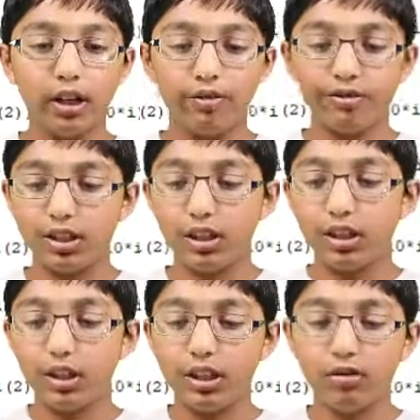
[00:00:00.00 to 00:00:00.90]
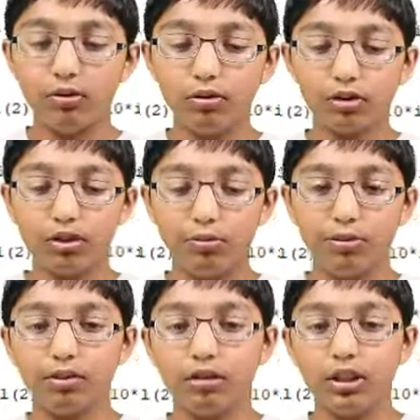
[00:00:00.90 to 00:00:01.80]
FG equals
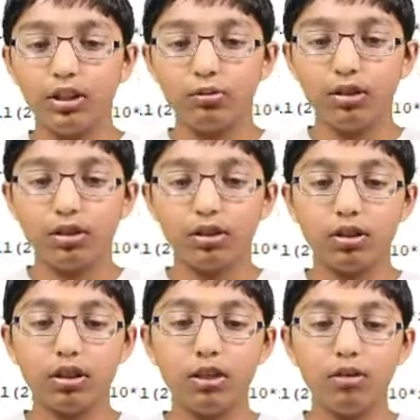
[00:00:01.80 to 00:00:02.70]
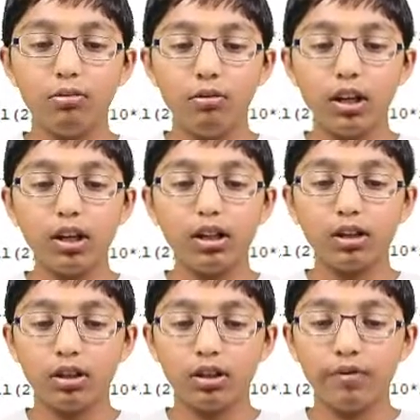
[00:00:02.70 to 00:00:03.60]
open quotation marks, black,
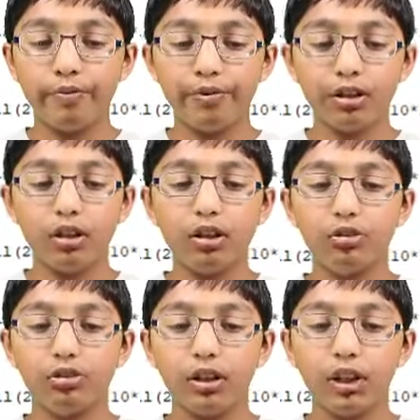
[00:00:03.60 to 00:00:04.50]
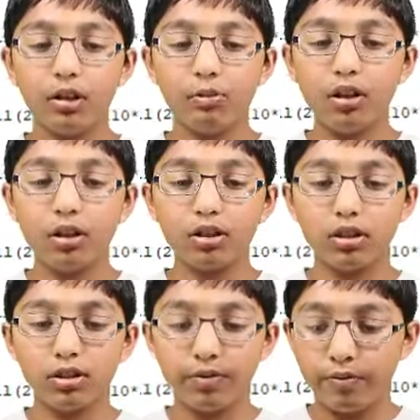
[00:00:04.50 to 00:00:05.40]
close quotation
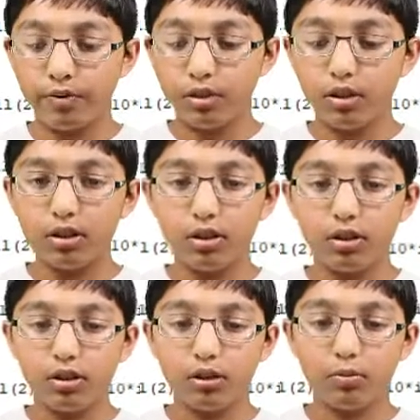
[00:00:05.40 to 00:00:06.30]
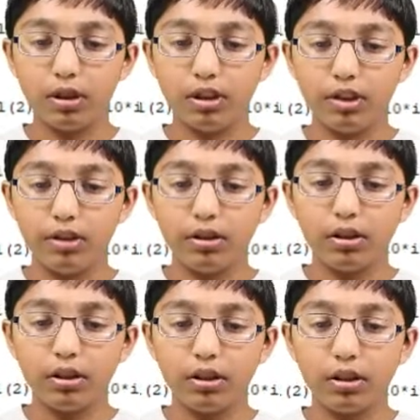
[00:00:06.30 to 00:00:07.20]
marks, comma,
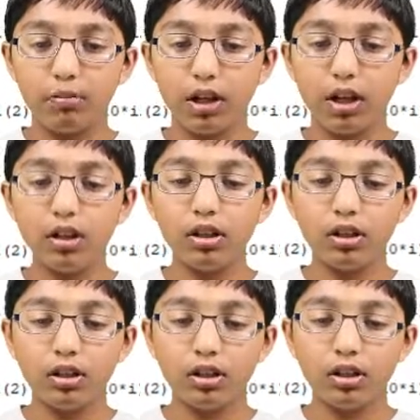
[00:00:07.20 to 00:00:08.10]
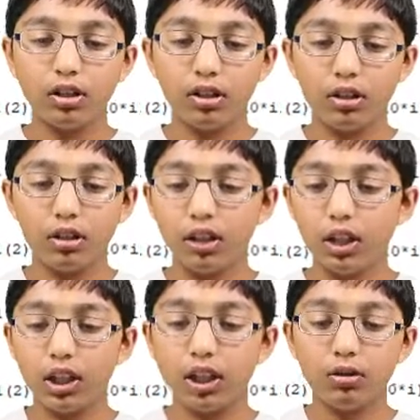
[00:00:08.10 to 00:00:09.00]
command
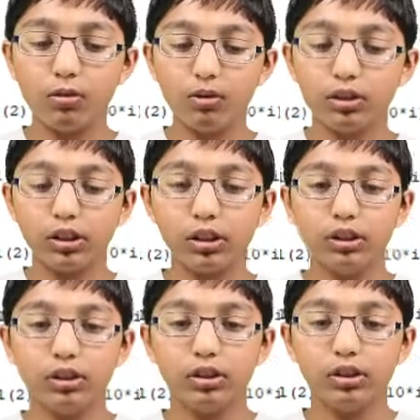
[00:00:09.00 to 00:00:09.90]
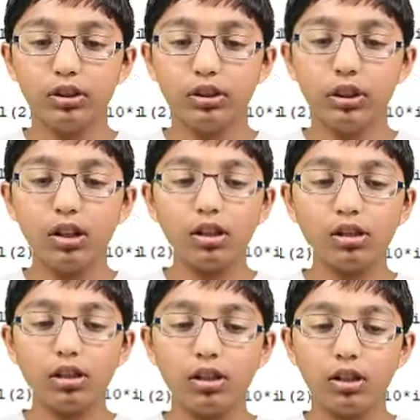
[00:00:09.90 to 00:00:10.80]
equals
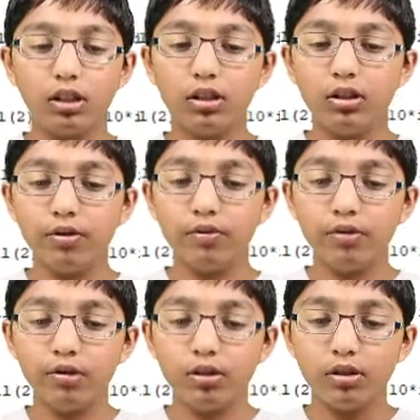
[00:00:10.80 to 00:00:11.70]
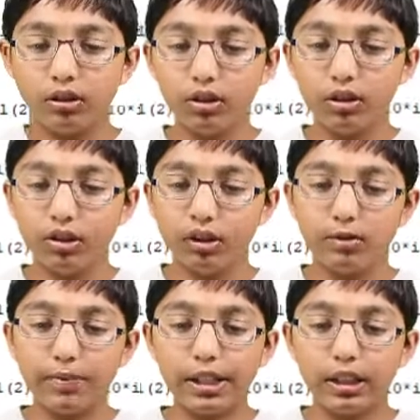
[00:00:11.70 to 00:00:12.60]
start. So this
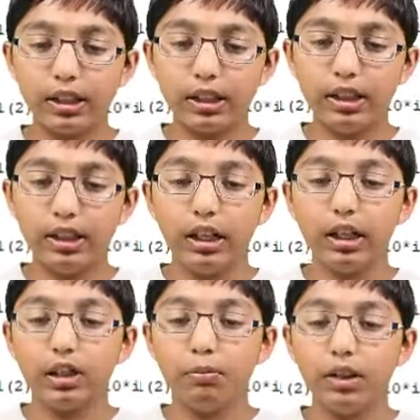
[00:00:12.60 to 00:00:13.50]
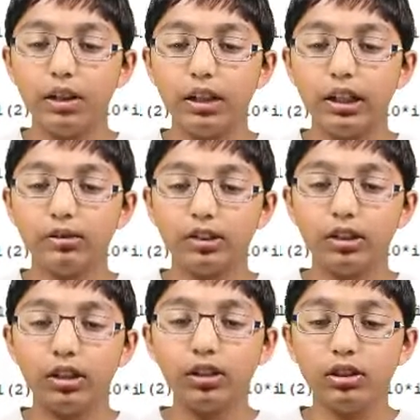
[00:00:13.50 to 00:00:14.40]
is basically a command that
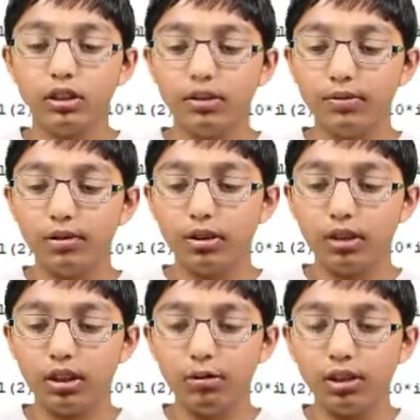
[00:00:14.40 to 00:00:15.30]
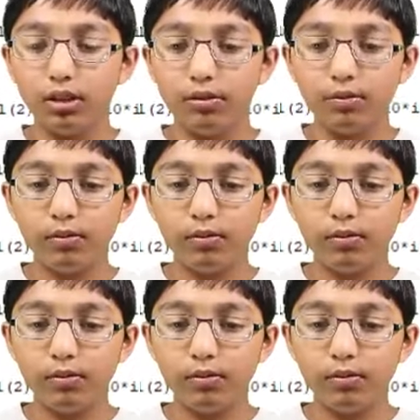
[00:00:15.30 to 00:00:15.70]
starts the timer.